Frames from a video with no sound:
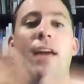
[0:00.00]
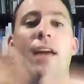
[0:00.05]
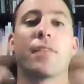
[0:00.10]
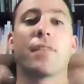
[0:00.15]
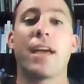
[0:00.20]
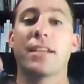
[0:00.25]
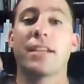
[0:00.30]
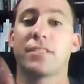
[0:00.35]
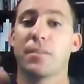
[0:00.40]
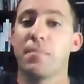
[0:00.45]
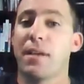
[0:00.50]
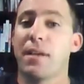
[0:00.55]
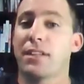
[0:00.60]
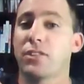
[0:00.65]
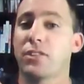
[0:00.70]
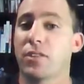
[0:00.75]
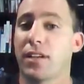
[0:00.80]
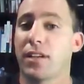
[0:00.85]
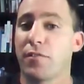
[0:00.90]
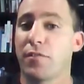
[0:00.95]
of
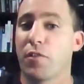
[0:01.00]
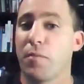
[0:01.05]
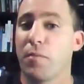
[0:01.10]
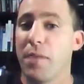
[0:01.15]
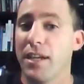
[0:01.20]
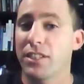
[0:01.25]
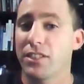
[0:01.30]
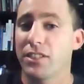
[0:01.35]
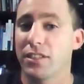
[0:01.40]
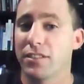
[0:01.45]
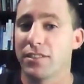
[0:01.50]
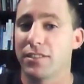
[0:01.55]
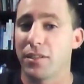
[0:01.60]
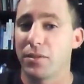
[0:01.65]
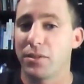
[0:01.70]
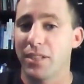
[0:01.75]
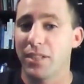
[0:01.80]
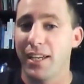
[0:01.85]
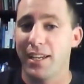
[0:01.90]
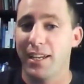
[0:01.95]
asymmetric information
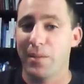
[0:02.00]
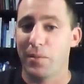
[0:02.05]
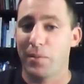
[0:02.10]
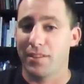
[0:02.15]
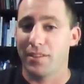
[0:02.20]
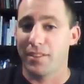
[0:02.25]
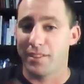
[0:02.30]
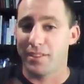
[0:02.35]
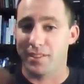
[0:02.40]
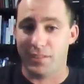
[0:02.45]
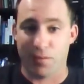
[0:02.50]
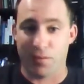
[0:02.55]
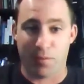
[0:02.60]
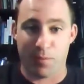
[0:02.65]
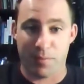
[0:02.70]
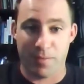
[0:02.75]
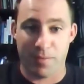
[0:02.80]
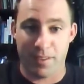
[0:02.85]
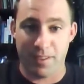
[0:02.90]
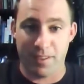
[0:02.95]
associated with this,
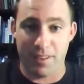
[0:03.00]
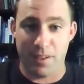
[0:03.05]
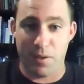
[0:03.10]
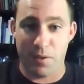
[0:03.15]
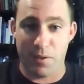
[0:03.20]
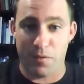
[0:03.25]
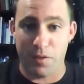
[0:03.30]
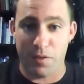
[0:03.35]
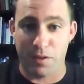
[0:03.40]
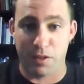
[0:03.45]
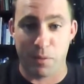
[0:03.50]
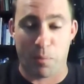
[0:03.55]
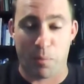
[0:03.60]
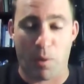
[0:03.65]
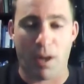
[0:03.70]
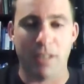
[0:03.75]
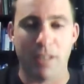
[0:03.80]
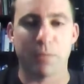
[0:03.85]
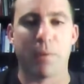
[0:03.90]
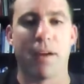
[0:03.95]
if you're
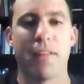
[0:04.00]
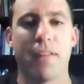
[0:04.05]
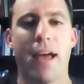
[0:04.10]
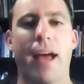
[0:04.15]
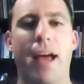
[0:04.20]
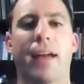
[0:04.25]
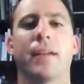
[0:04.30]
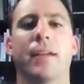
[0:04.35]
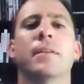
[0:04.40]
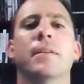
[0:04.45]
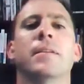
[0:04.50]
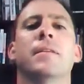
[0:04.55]
surprised by that.